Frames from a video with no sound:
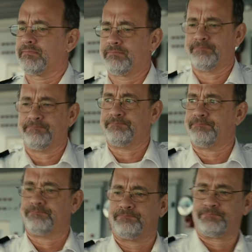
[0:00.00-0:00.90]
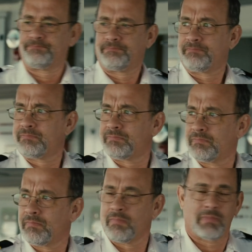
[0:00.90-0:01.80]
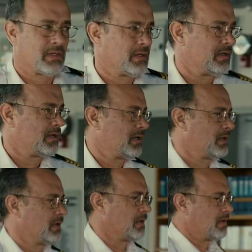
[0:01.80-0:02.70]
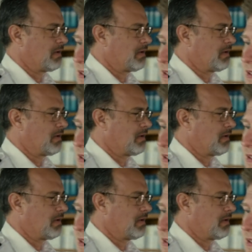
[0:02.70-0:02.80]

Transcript: you know, like, you know, I follow. He goes to